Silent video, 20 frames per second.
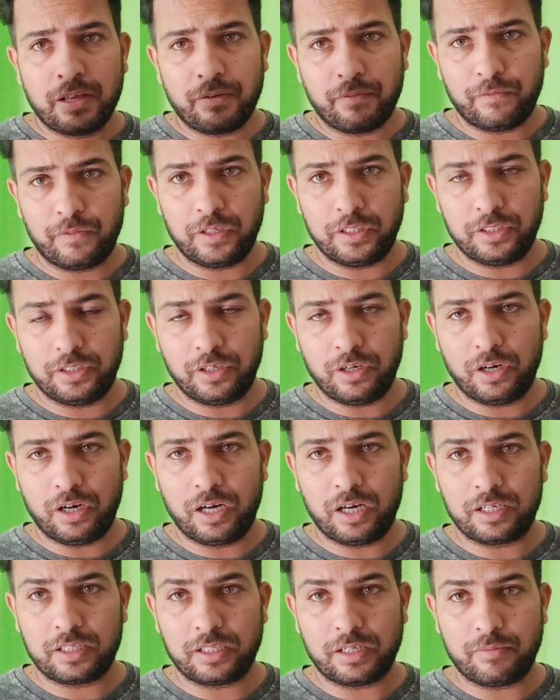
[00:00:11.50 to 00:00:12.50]
with
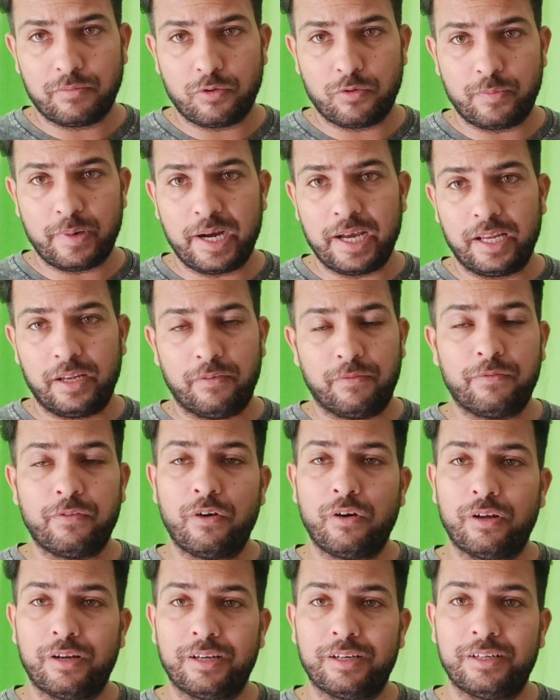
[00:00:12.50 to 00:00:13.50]
your mobile
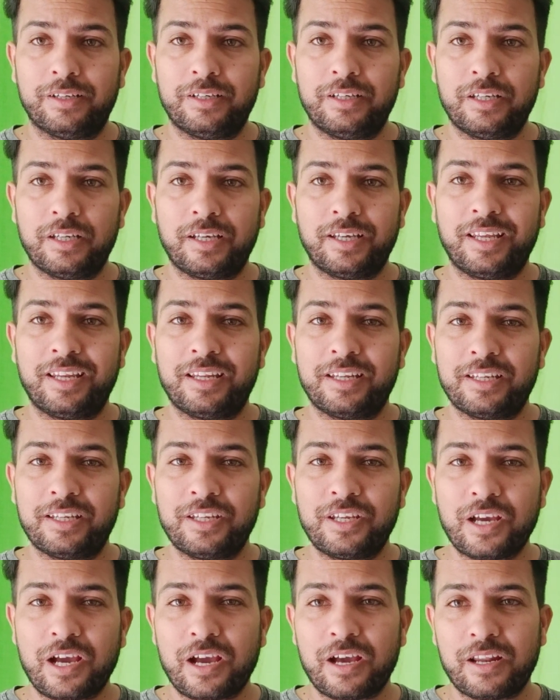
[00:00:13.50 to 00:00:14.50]
phone.
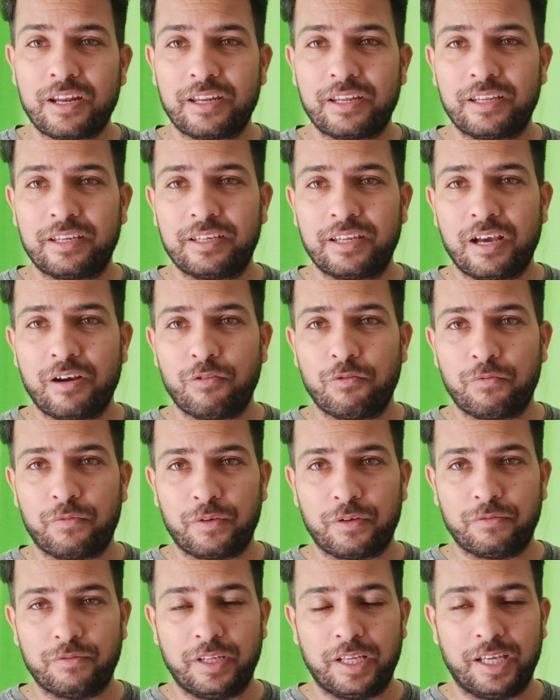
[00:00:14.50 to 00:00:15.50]
In now
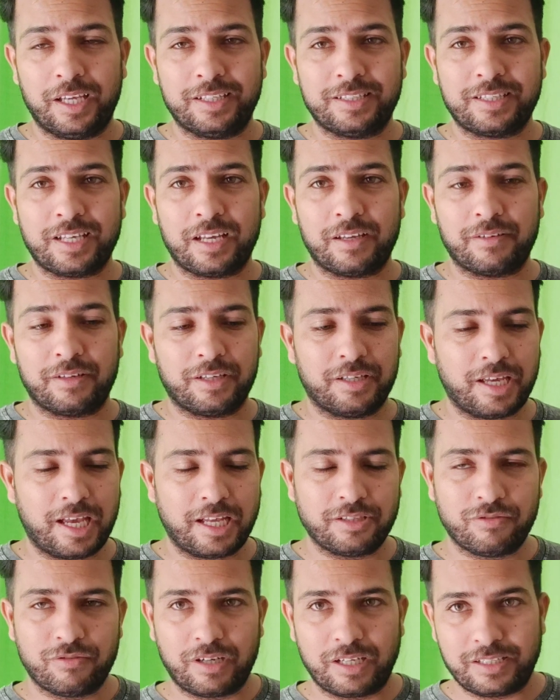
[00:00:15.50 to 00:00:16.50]
few days,
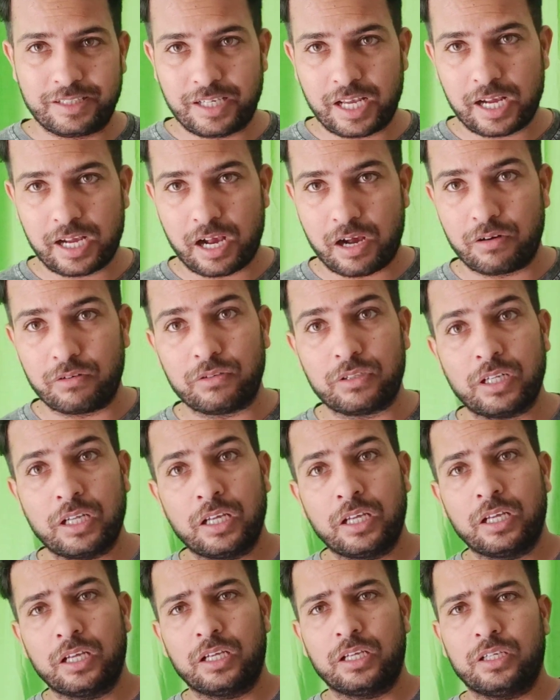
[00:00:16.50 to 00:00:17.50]
as you can check out,
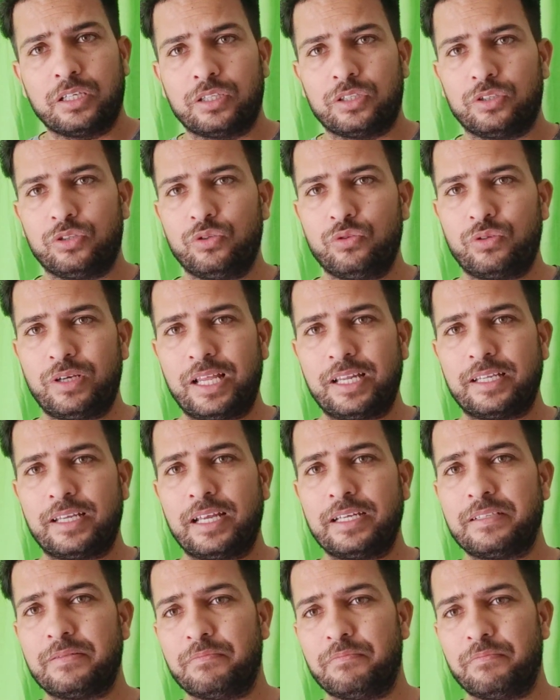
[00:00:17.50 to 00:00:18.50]
you can
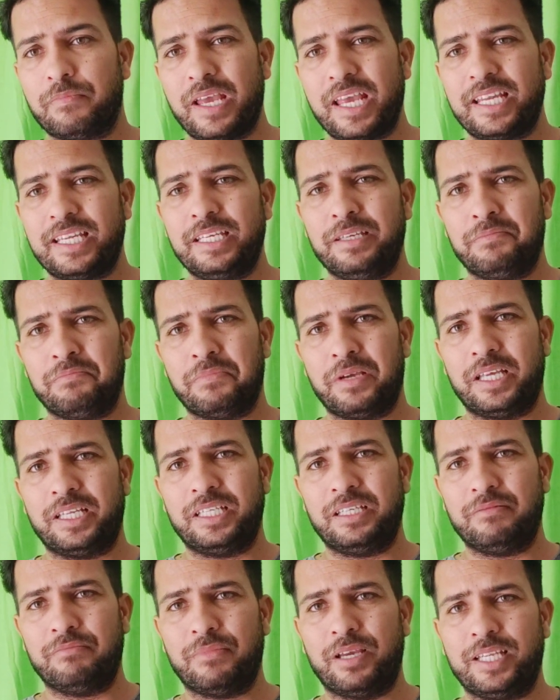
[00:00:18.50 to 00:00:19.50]
get
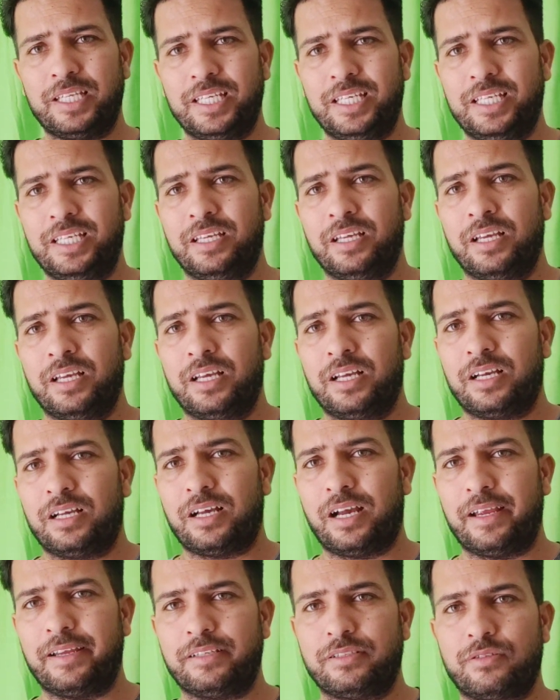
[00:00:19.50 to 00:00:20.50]
many
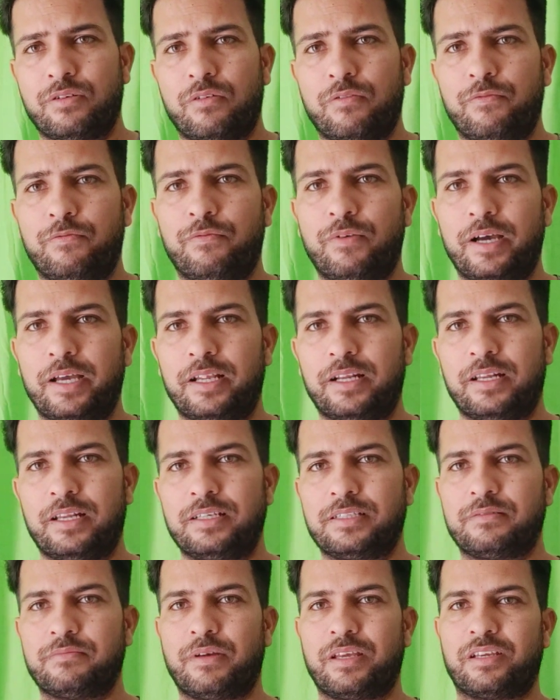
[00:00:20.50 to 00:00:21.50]
kinds of
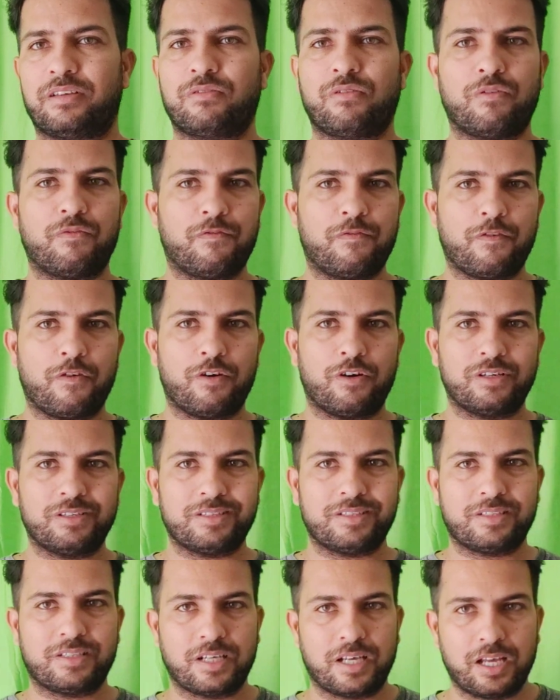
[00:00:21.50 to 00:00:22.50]
wireless
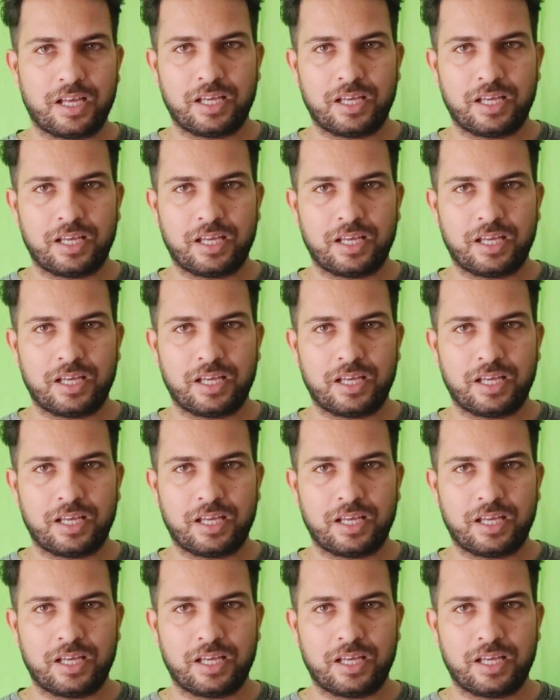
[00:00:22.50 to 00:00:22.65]
microphones